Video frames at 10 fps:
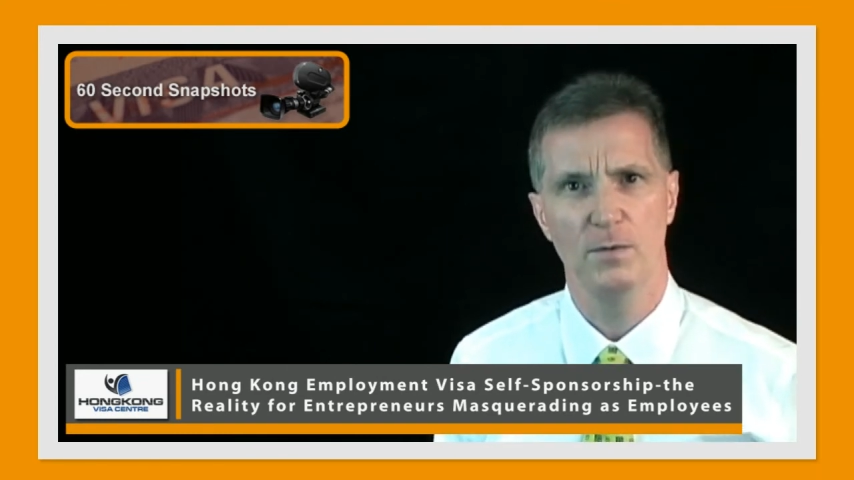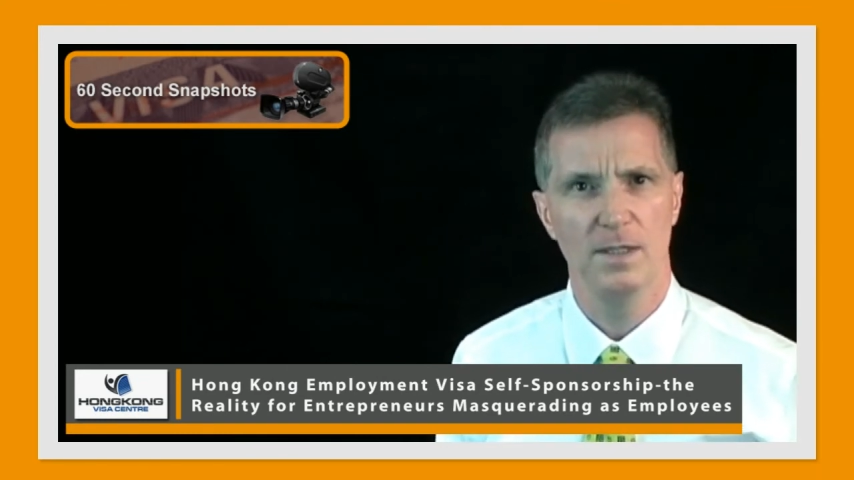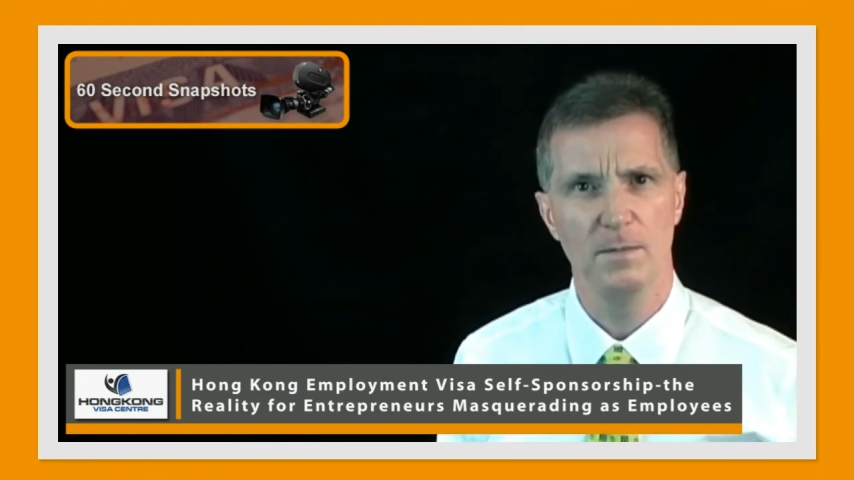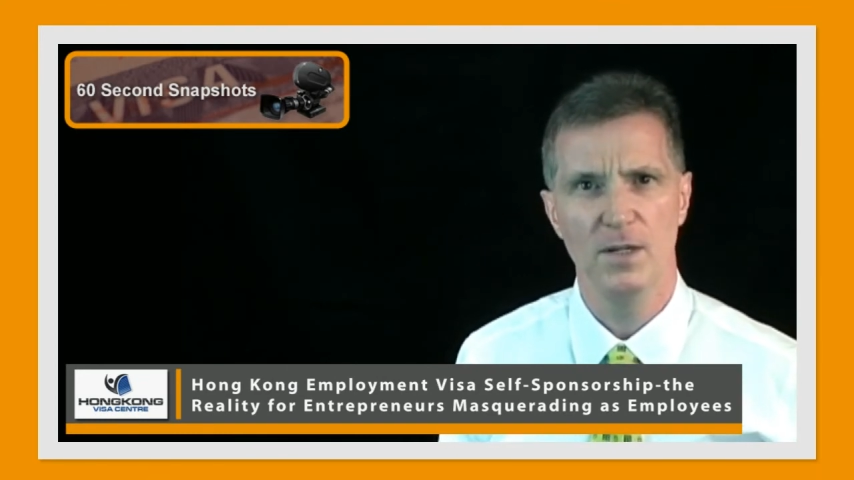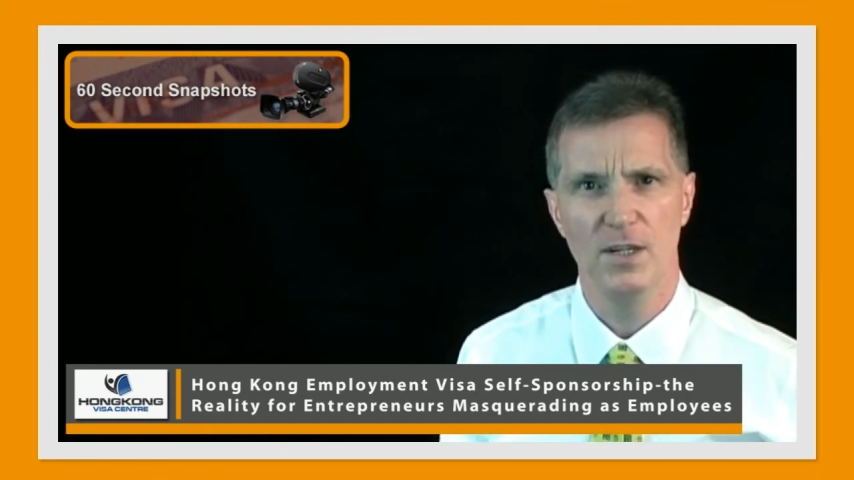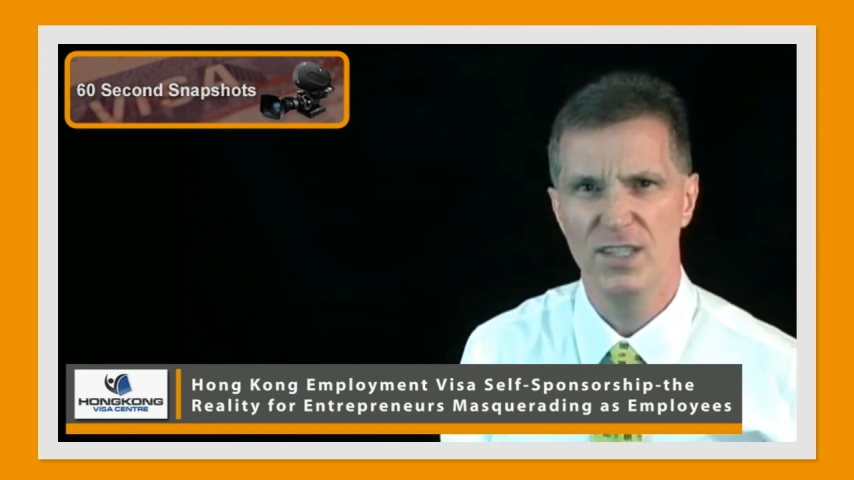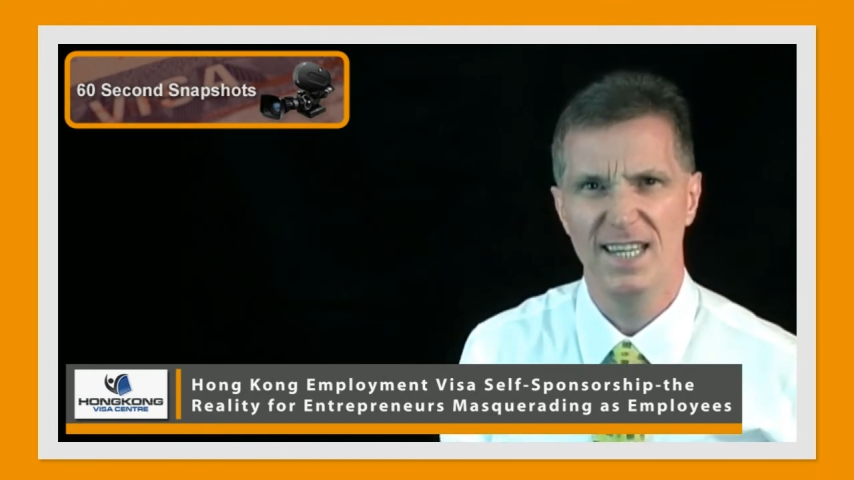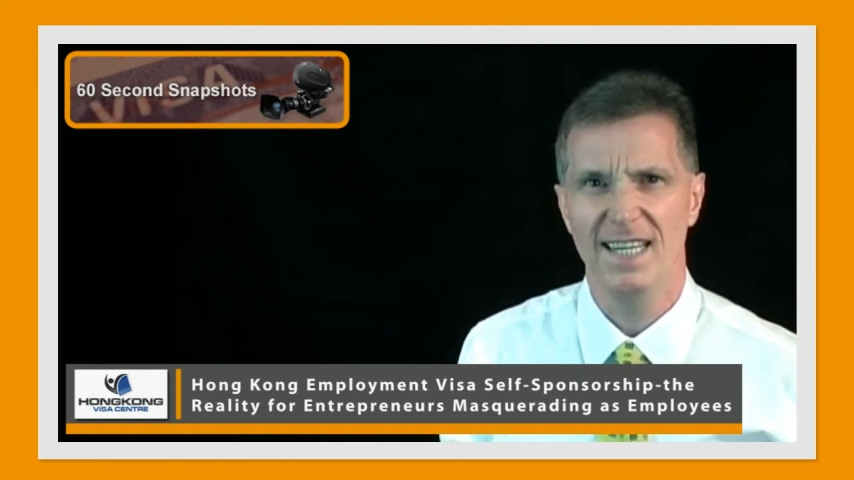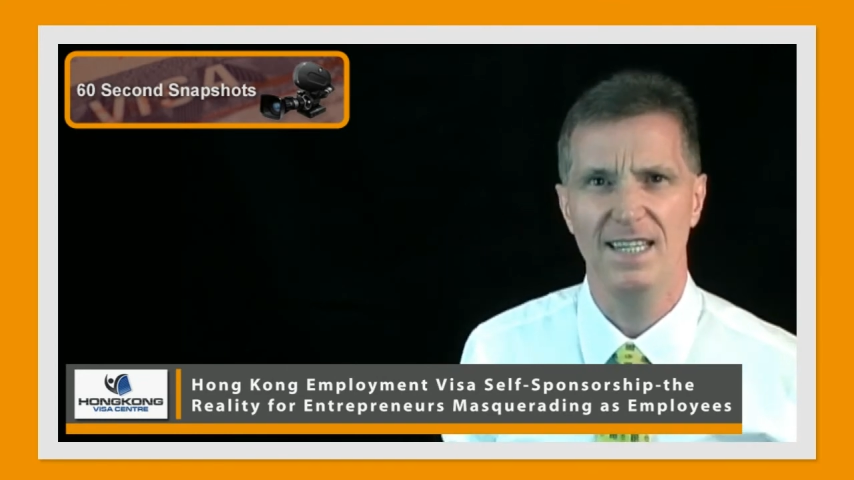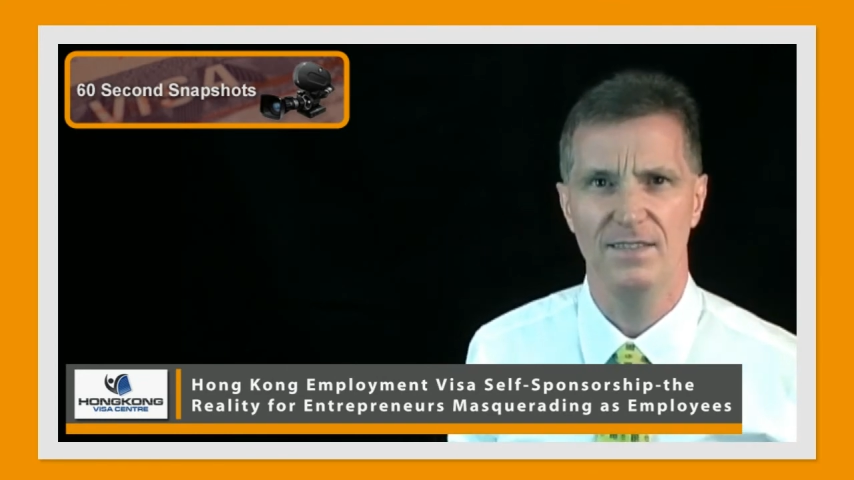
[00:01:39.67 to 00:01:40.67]
will emerge in
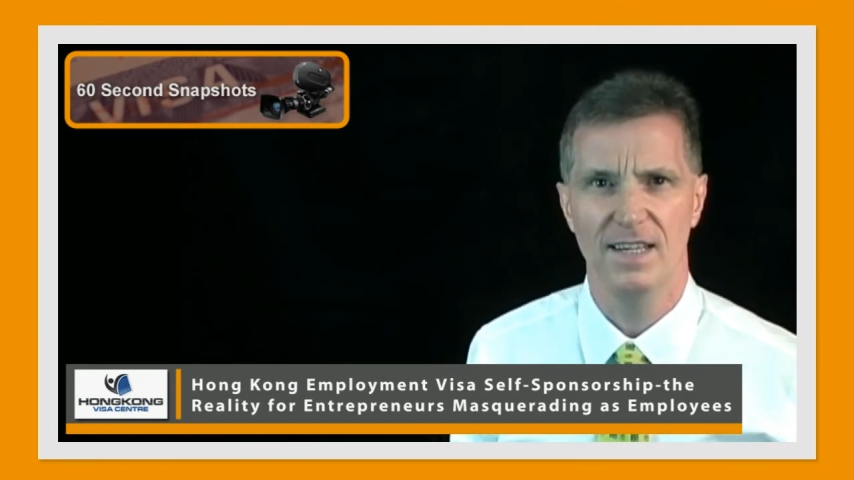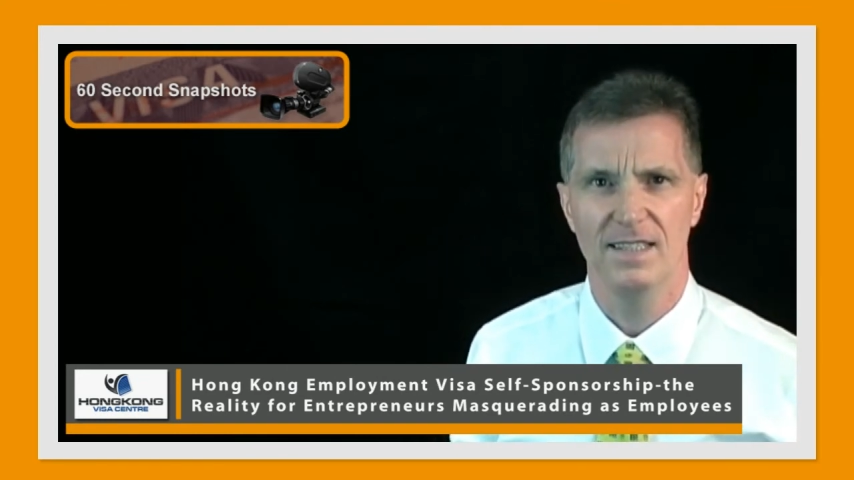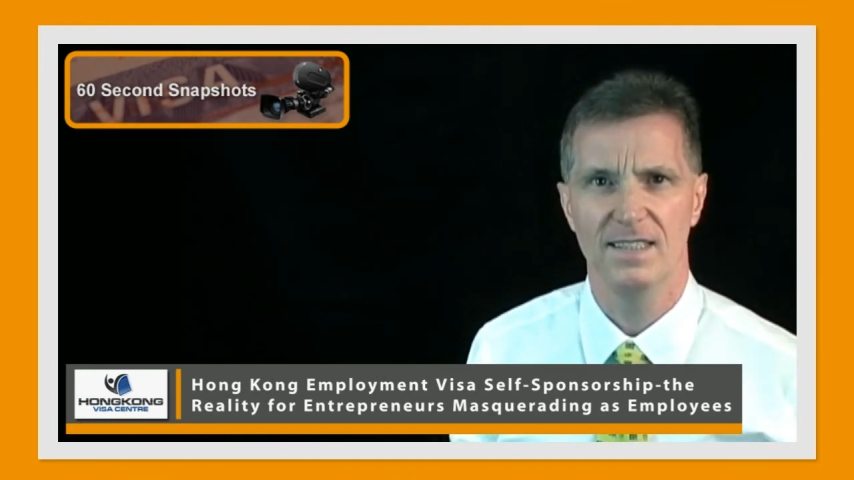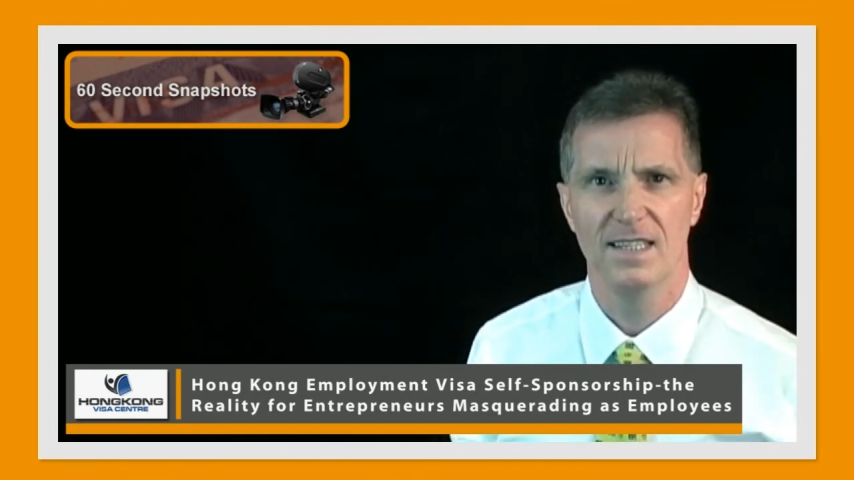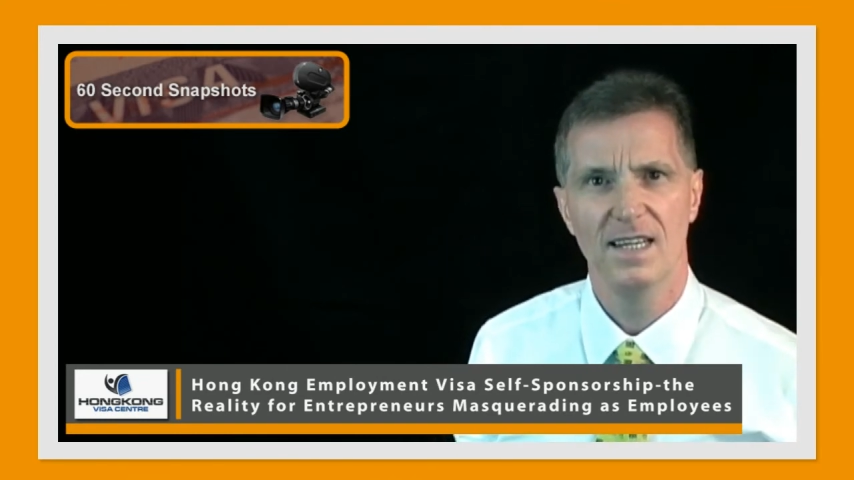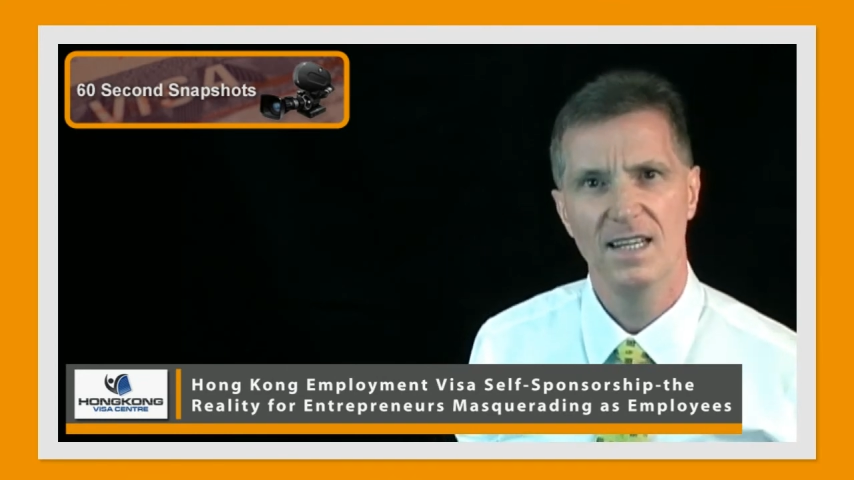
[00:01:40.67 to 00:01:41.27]
any event,